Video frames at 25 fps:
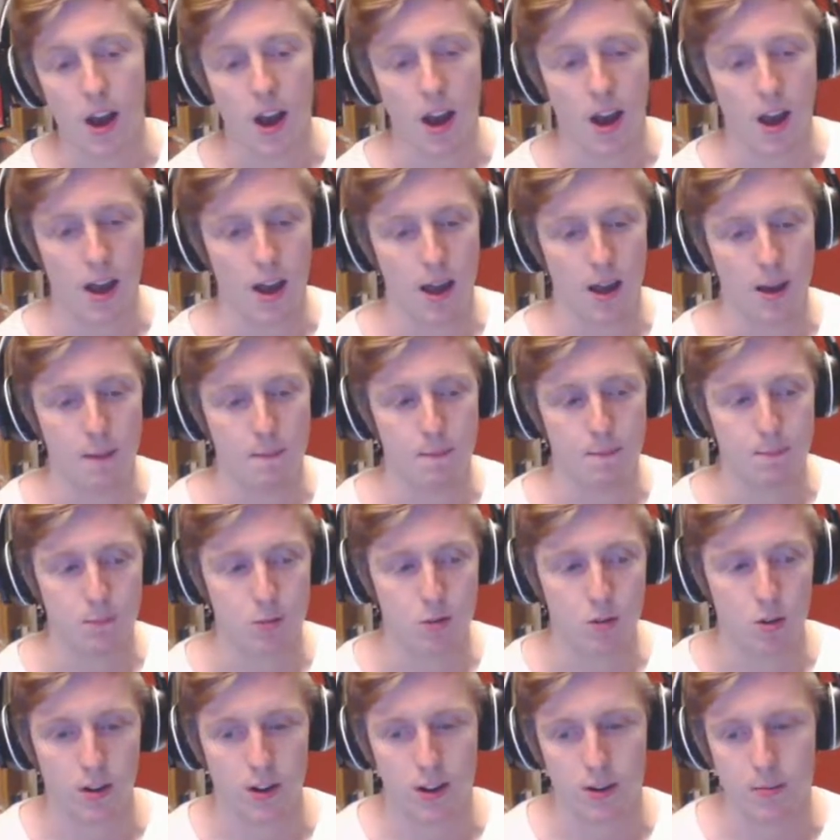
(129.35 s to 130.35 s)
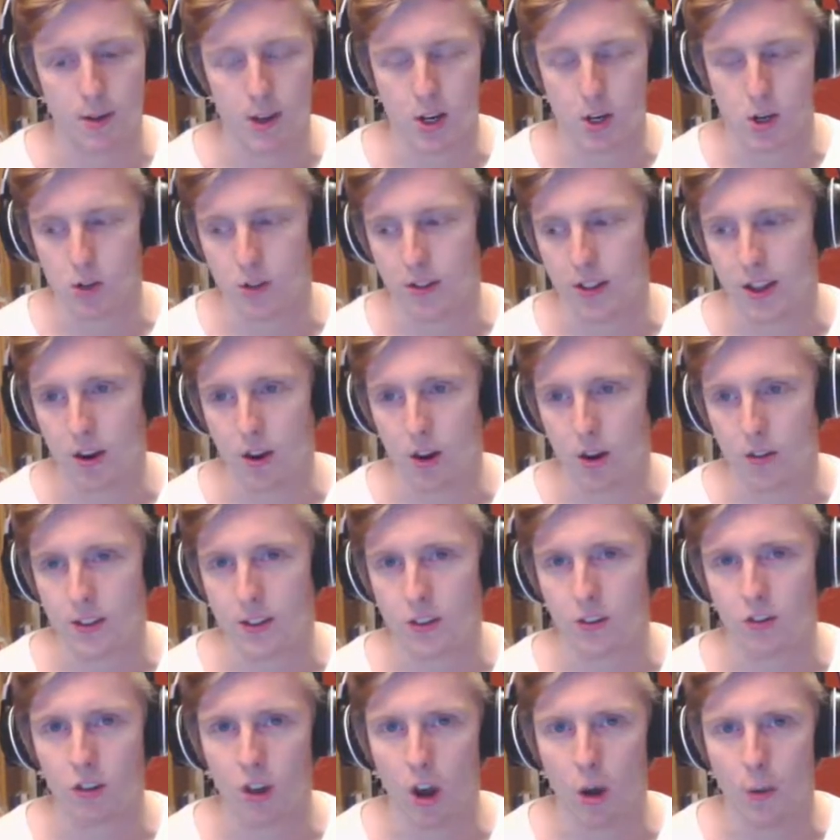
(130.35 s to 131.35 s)
um, so I can make sure that
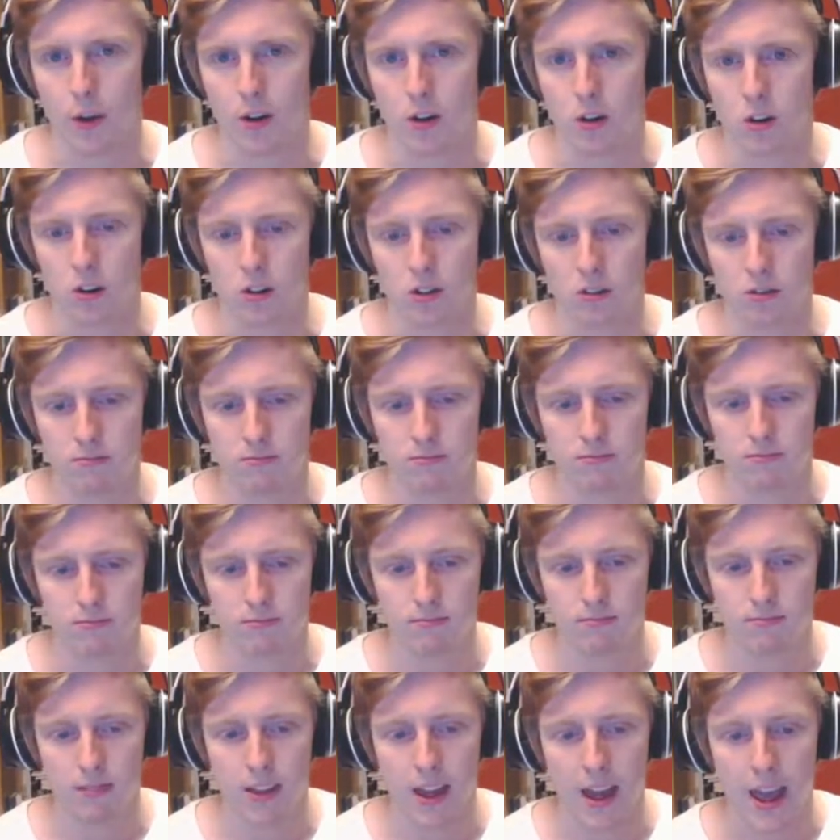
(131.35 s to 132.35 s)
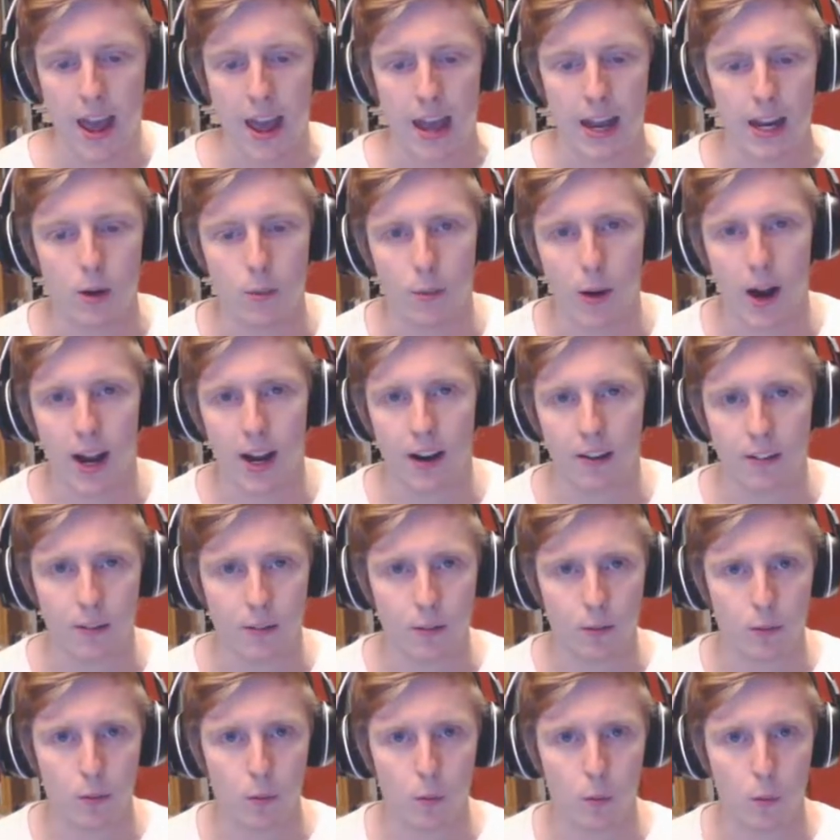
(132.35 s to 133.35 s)
nothing's going all haywire
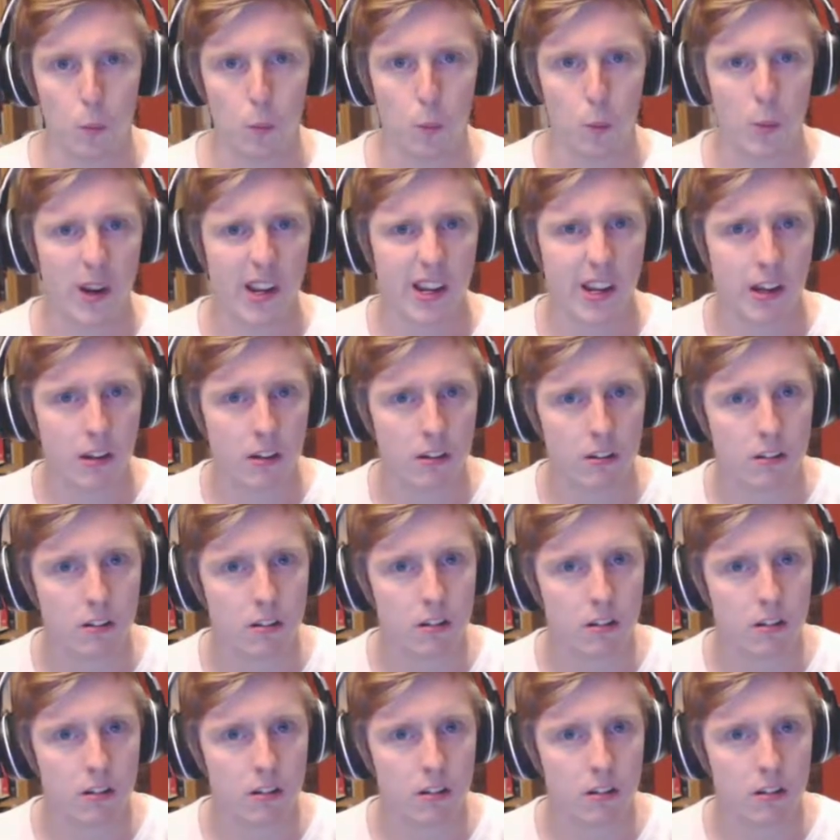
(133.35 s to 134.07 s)
and weird